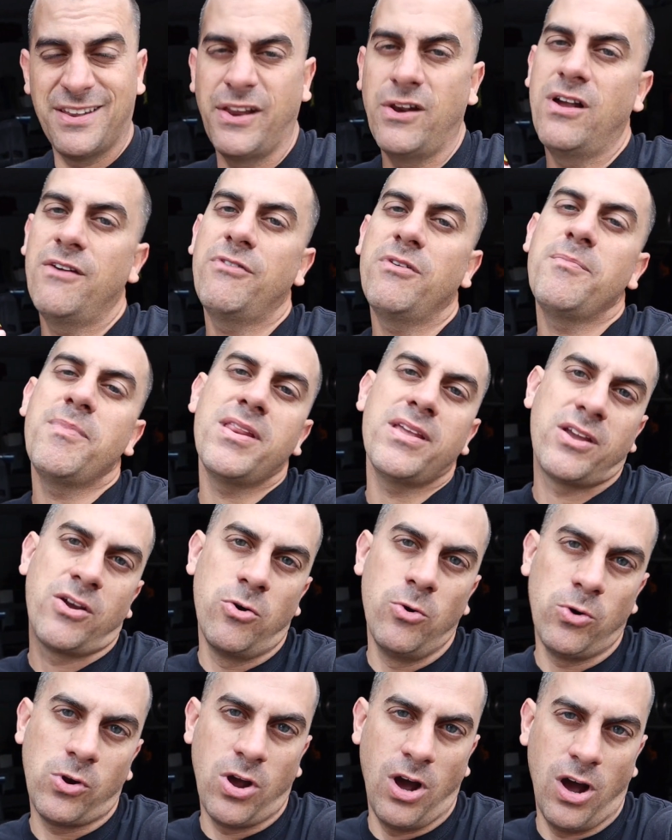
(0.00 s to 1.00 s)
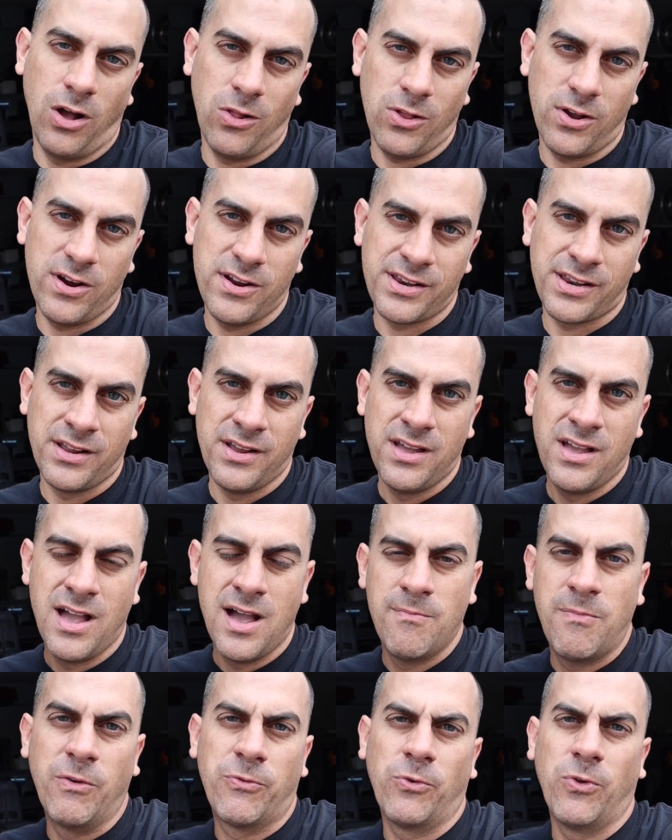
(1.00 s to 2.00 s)
They don't have any many cool colors,
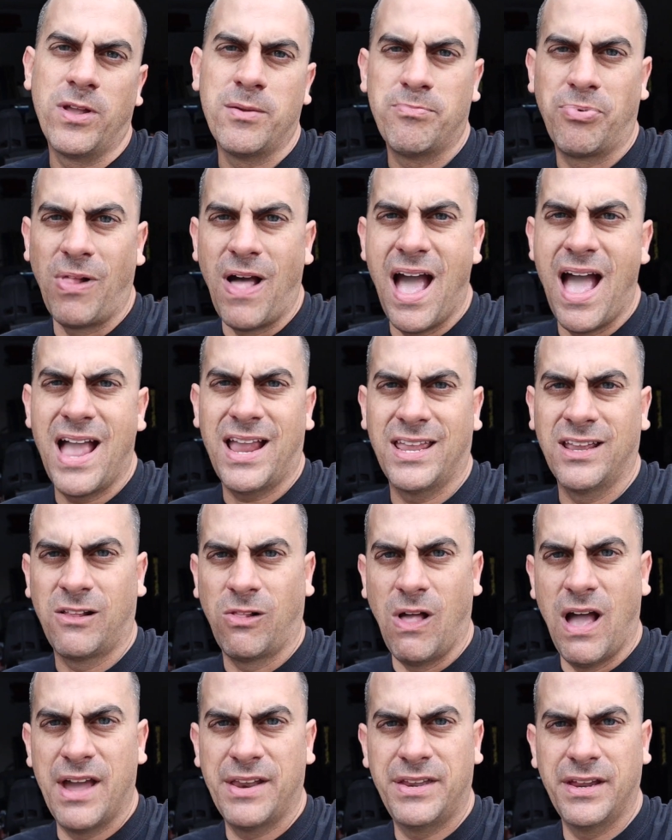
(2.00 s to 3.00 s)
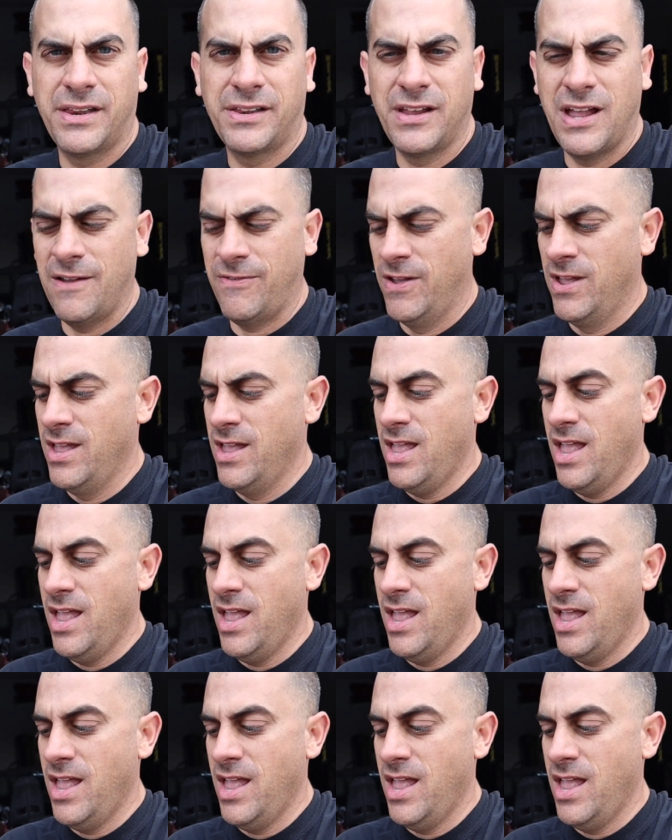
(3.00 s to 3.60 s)
but for like black and classic stuff.